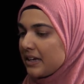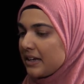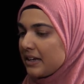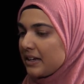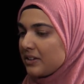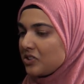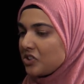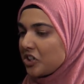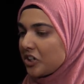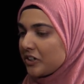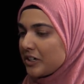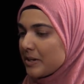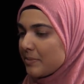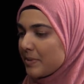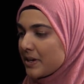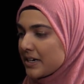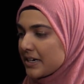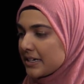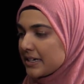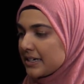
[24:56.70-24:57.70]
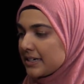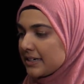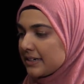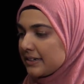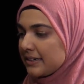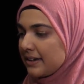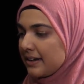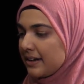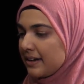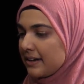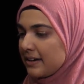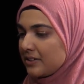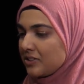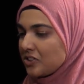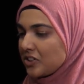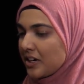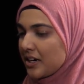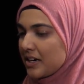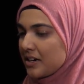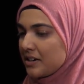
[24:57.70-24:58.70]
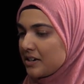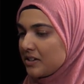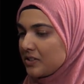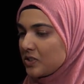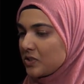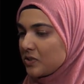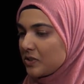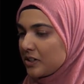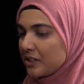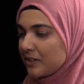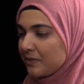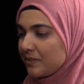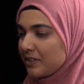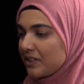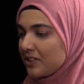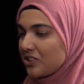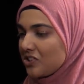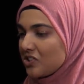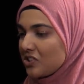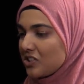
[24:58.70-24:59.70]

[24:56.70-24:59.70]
cherry pick and try and distort the religious